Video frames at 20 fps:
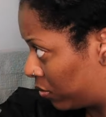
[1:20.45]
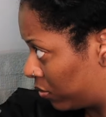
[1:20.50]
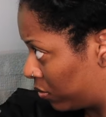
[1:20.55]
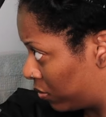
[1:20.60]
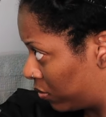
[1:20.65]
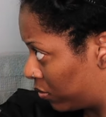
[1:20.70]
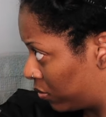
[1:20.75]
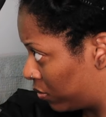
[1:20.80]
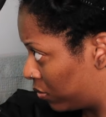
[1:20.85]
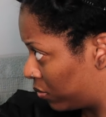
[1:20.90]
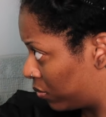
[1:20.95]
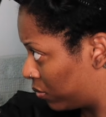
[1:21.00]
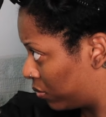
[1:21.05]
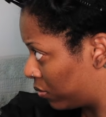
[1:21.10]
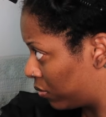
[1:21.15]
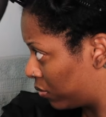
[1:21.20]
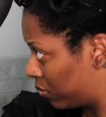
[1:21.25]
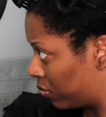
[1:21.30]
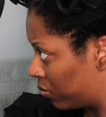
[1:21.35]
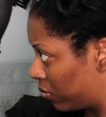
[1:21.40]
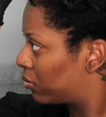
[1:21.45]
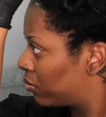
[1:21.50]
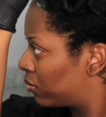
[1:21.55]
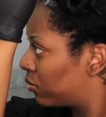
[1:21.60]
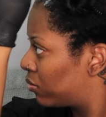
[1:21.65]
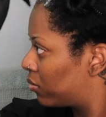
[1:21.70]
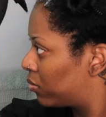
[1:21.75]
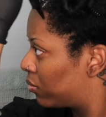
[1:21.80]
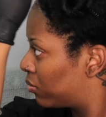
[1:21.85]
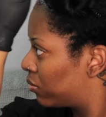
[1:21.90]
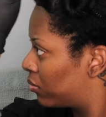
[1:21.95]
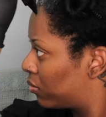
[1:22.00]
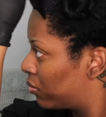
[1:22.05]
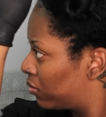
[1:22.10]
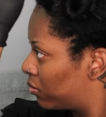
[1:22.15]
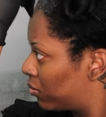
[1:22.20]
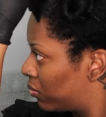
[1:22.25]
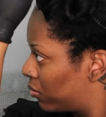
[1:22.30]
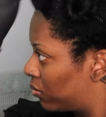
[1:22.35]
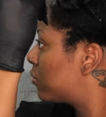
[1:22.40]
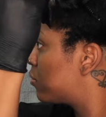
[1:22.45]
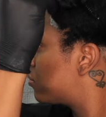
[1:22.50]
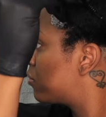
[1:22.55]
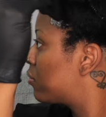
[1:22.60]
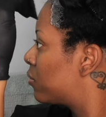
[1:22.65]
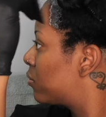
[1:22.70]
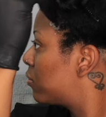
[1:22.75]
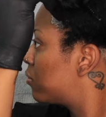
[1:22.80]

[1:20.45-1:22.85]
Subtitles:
(no one is talking)